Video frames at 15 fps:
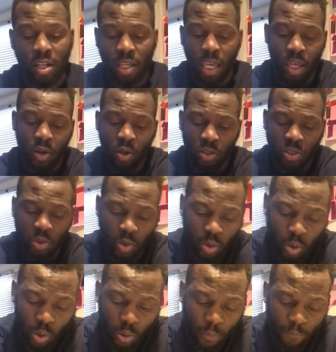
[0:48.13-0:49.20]
And also
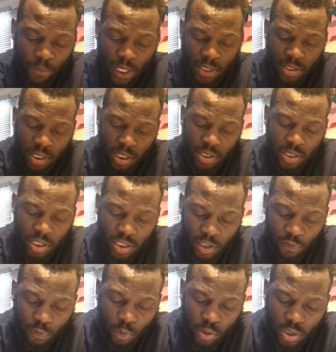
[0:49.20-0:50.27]
quote Isaiah
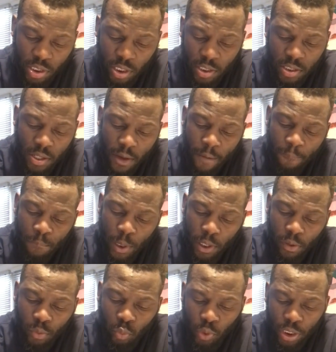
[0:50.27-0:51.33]
64:6.
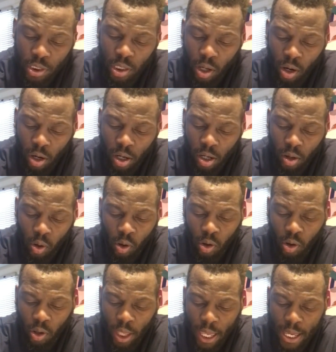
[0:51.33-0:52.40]
But we are
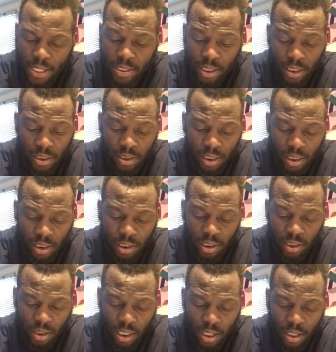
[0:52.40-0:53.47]
all as
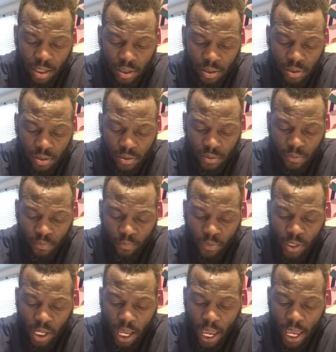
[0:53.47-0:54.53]
unclean things,
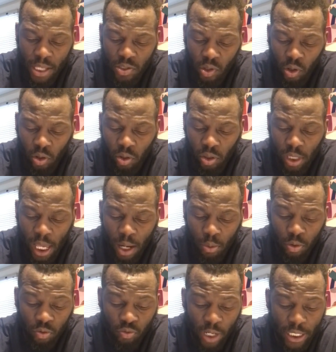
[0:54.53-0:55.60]
as all
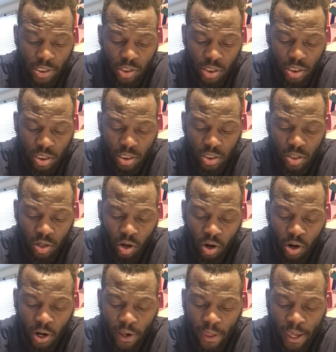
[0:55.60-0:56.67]
our righteousness
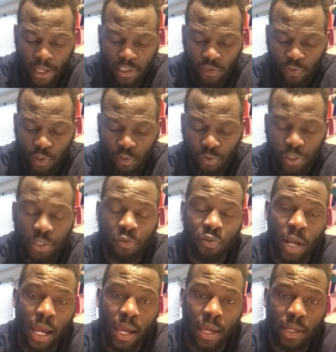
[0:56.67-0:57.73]
are as filthy
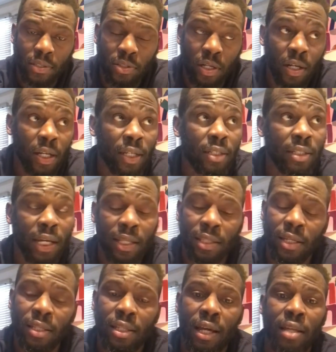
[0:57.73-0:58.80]
rags. All right,
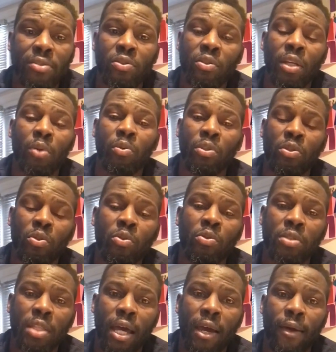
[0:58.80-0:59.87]
So they will
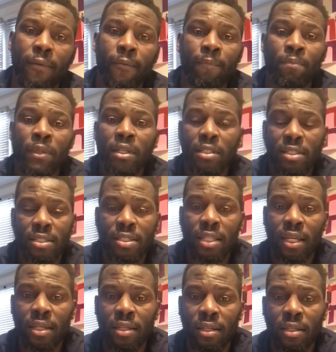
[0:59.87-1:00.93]
use that,
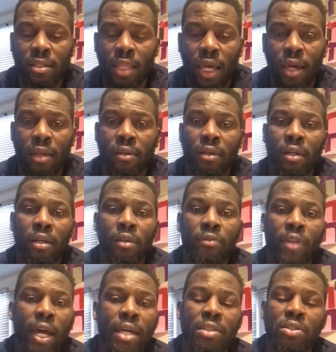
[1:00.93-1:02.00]
stating that
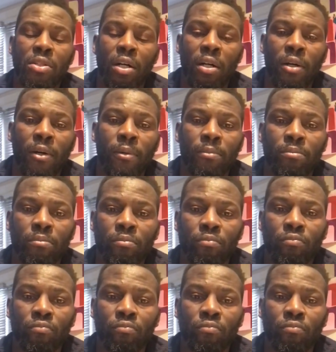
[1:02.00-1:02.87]
that's all